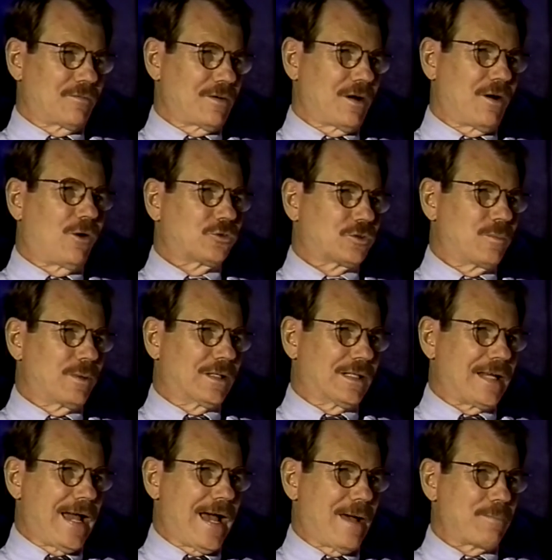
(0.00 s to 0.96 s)

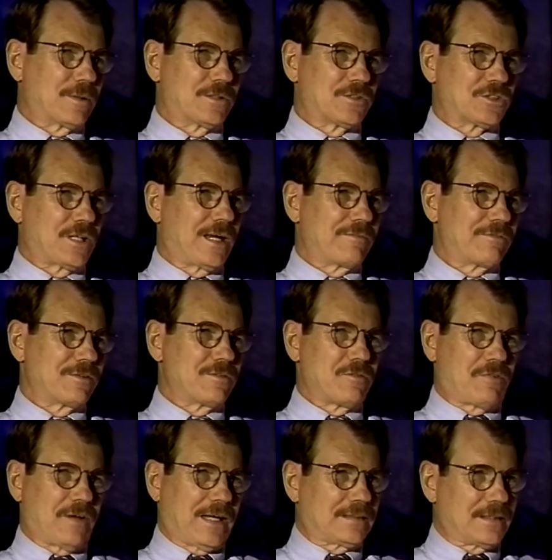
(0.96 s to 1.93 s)
ultimately happen, aside from the
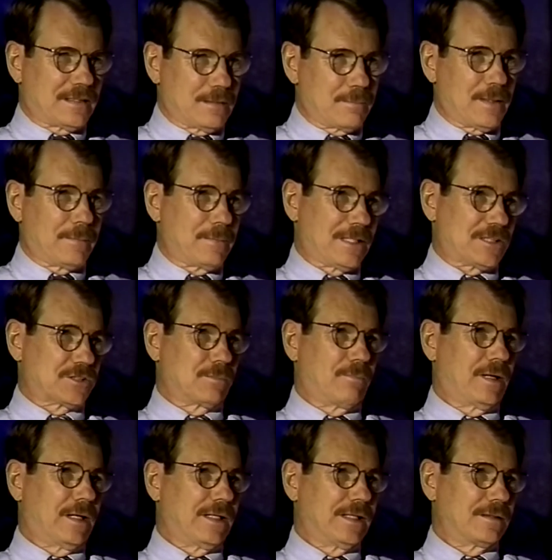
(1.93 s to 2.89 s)
fact that they may make some
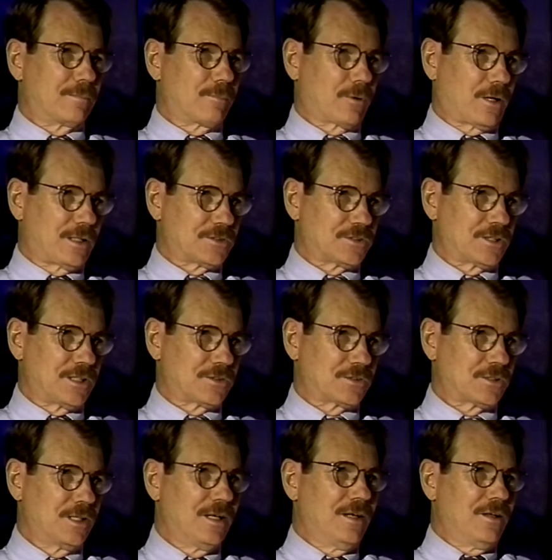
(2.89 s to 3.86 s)
money in the
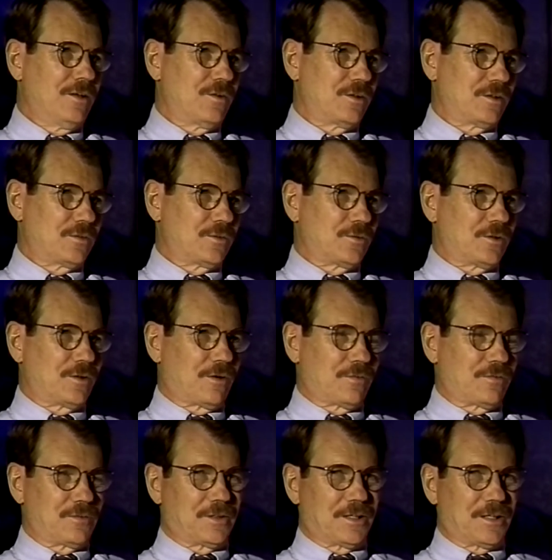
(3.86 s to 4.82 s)
process. You
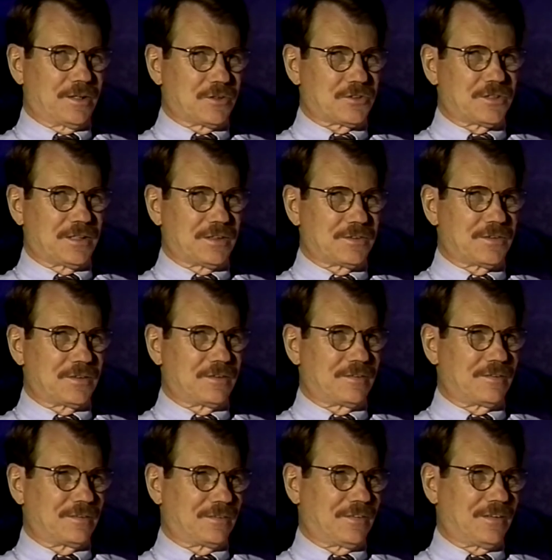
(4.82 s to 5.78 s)
get a sense
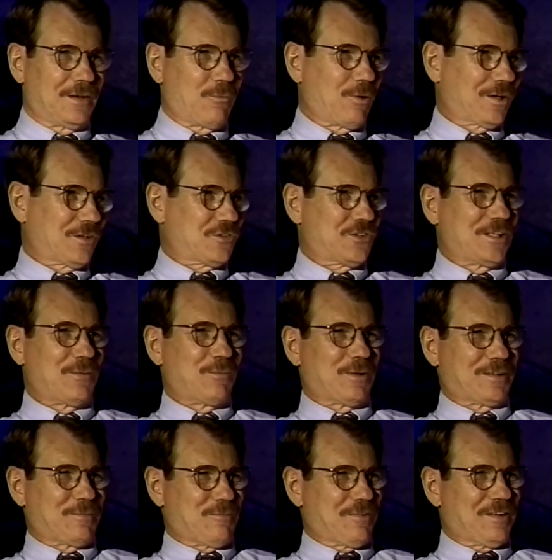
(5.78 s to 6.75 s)
that they want to see
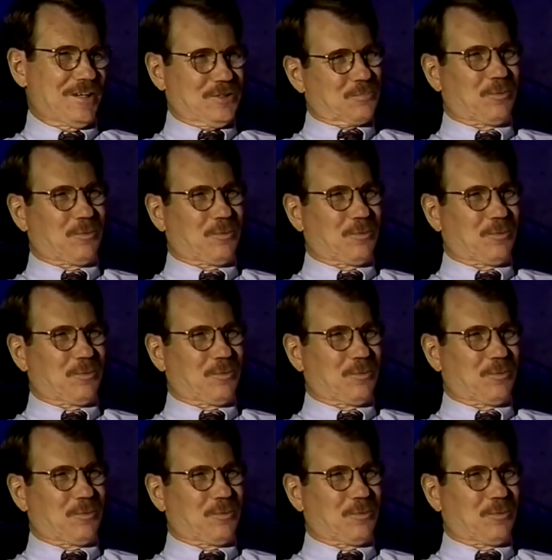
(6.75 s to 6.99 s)
what the finished